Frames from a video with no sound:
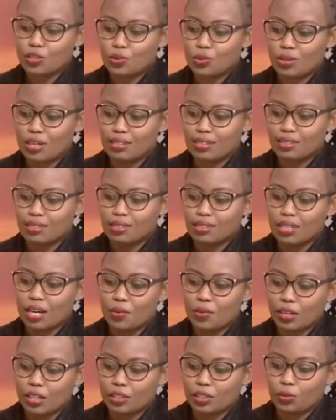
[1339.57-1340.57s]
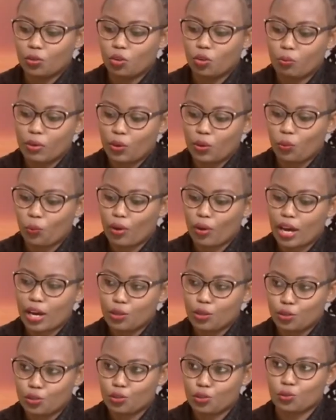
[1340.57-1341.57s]
want to necessarily go, but
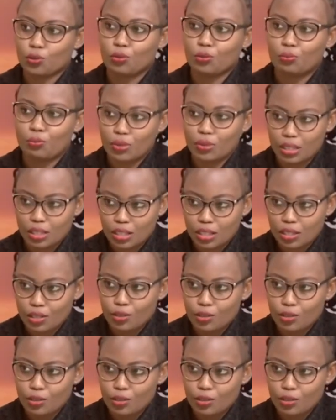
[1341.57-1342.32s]
where you should be.